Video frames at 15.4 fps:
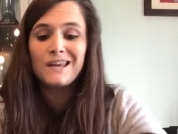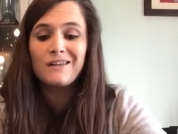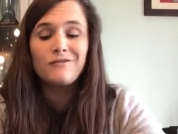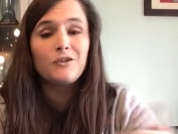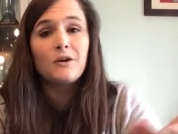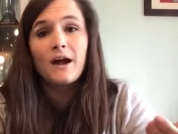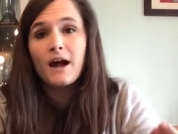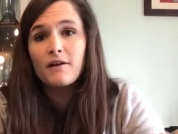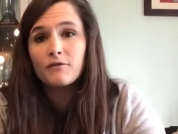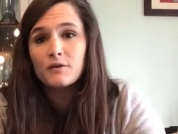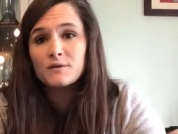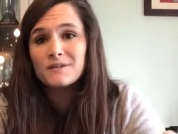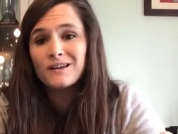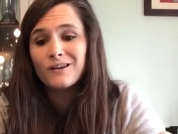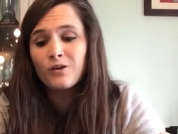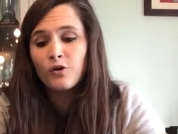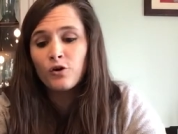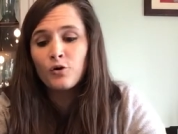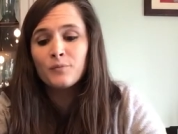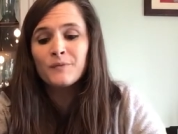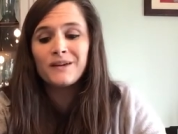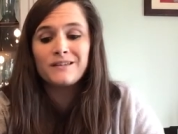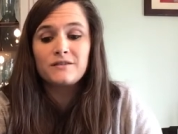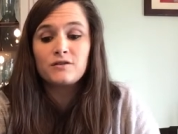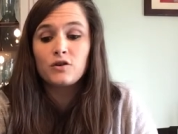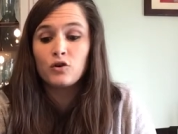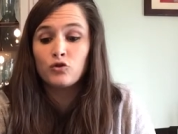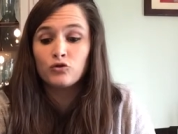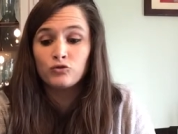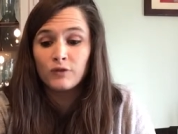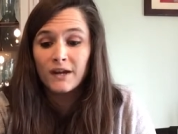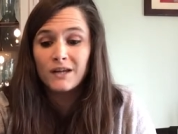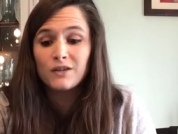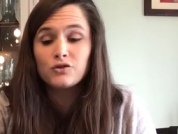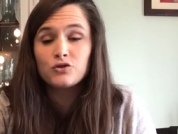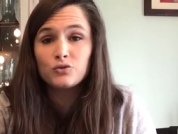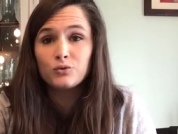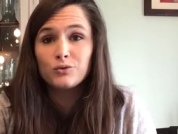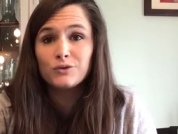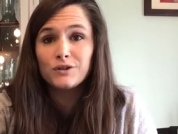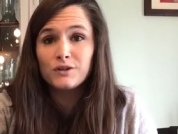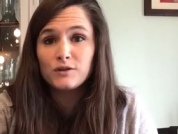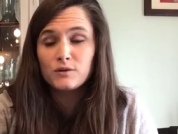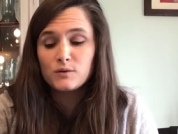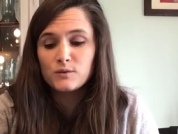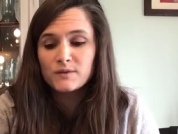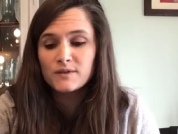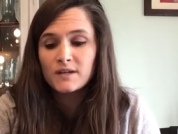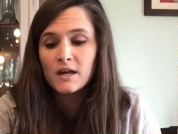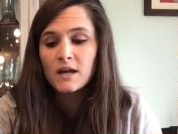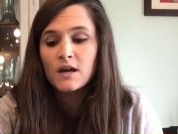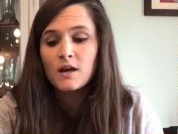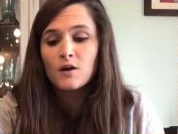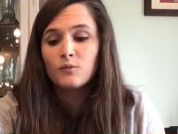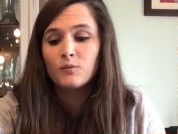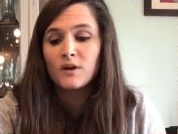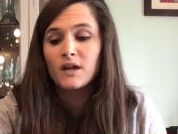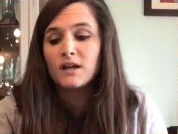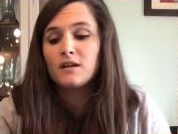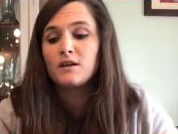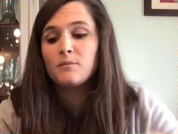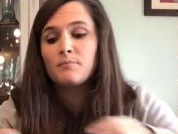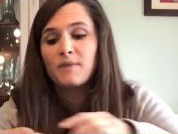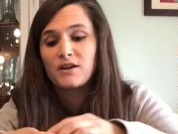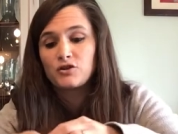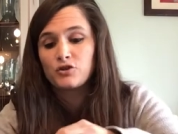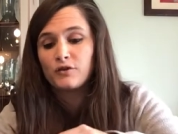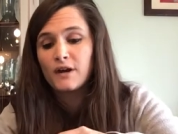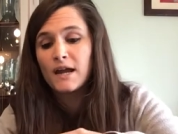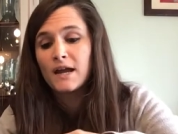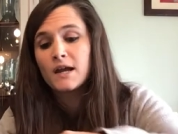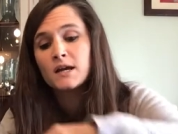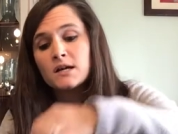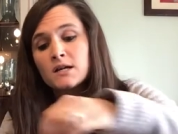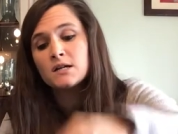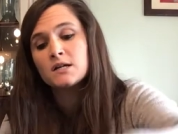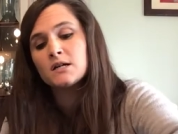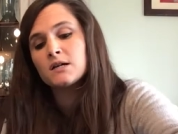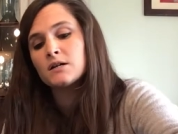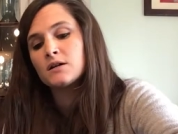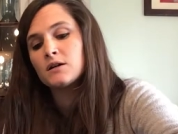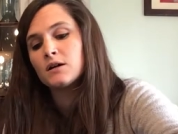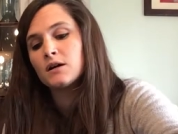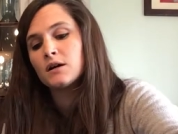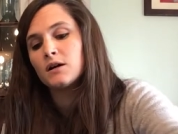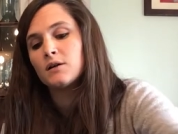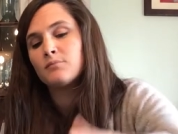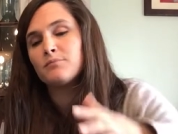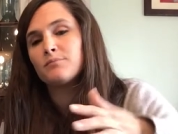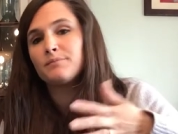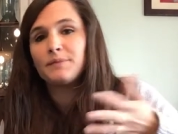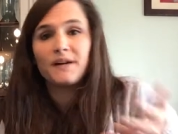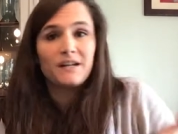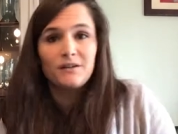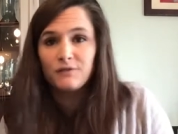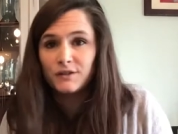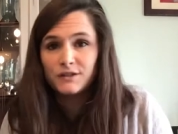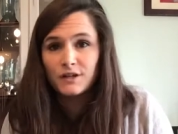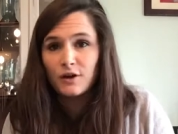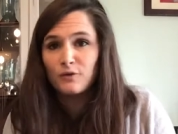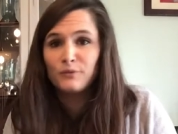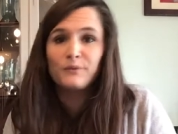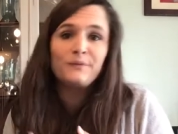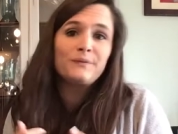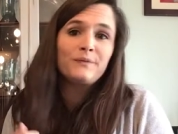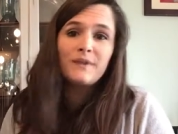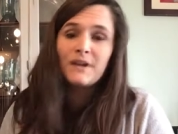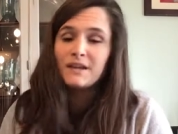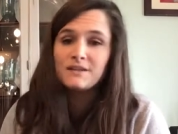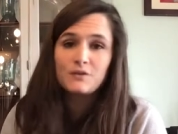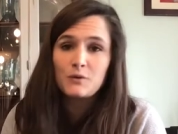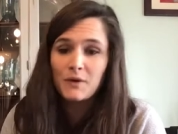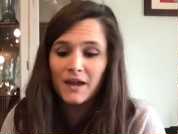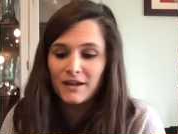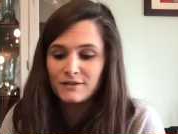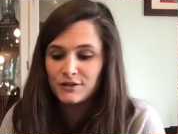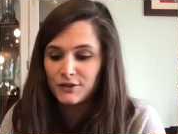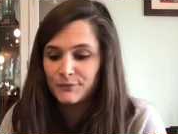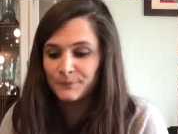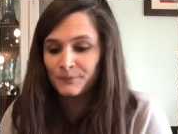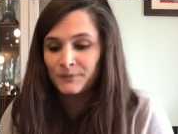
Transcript: If you have those at home, it's a great tool to use when measuring, but if you don't, it's okay too.